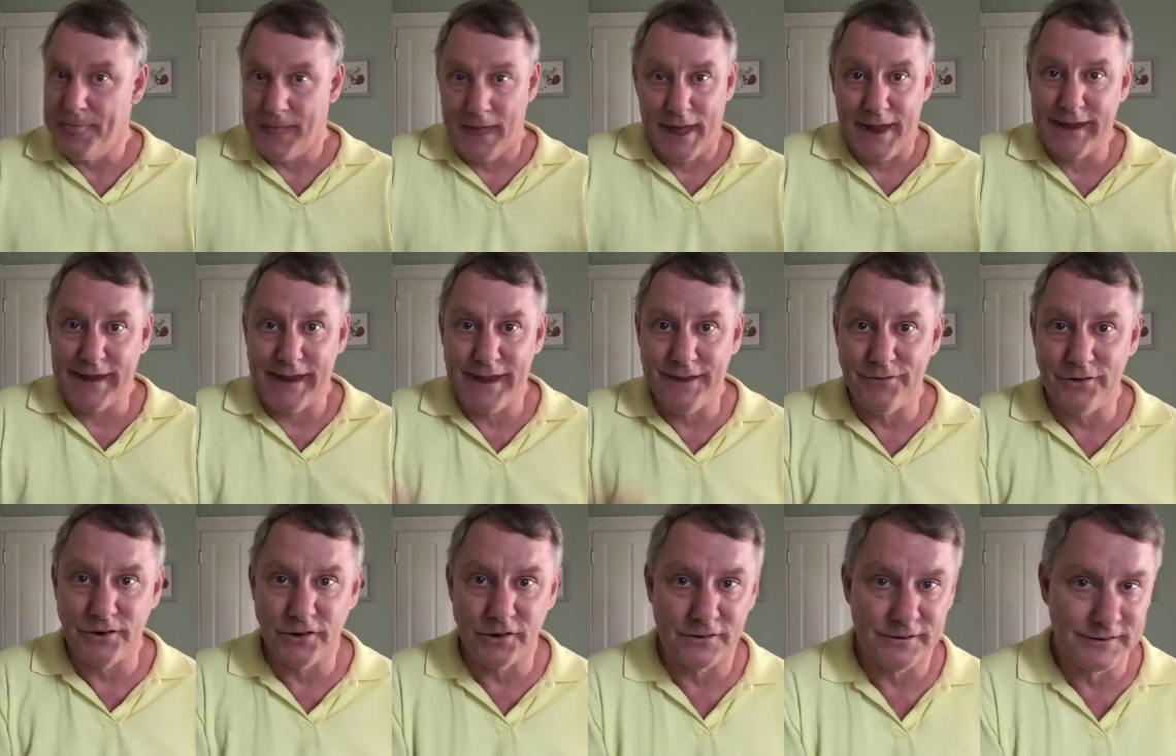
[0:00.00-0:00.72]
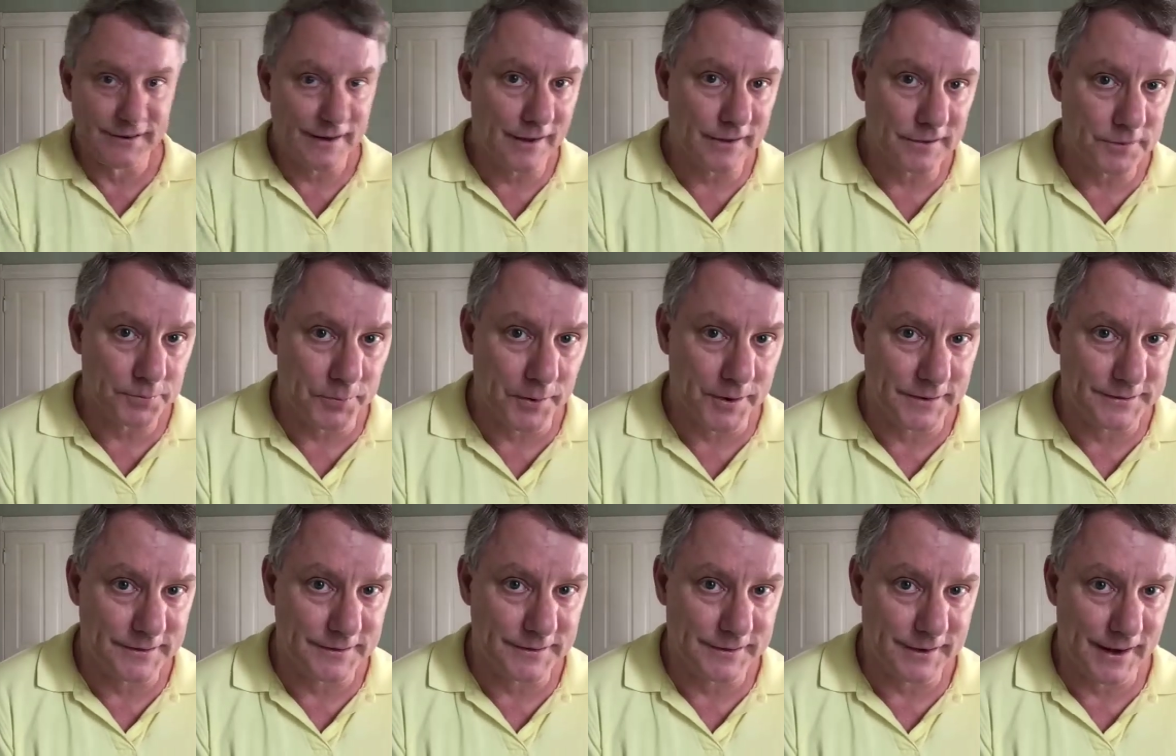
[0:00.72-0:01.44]
and even your sales
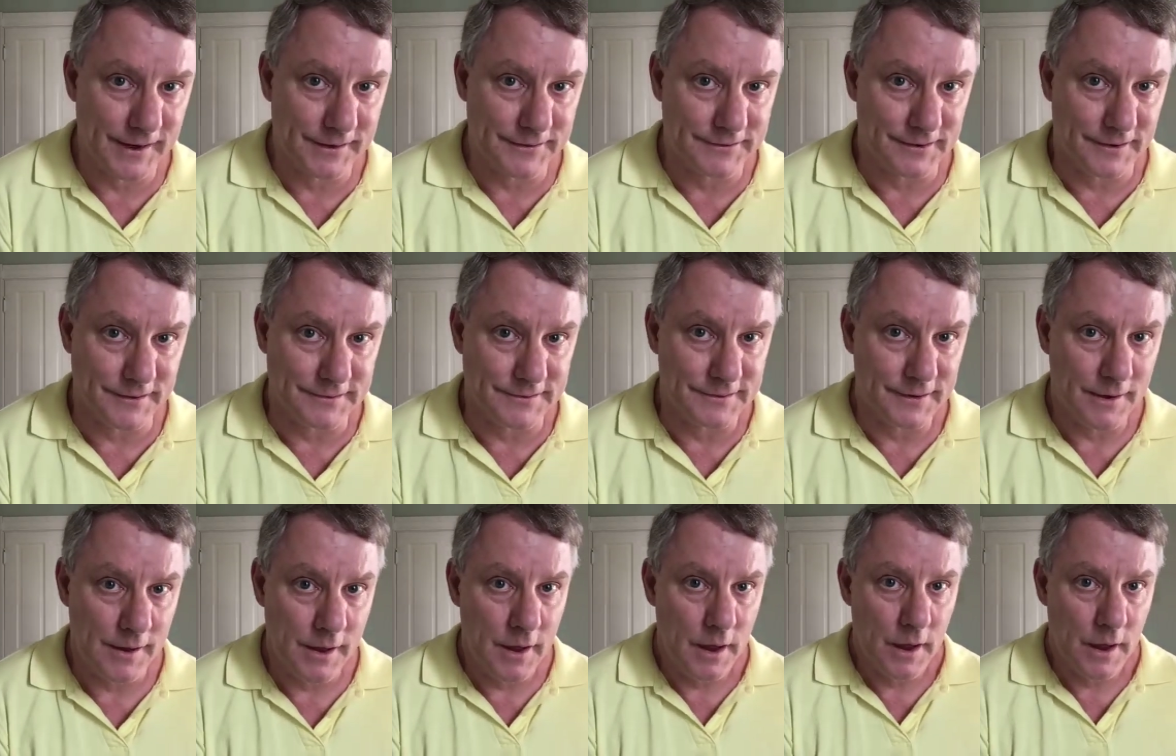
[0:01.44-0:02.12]
presentations.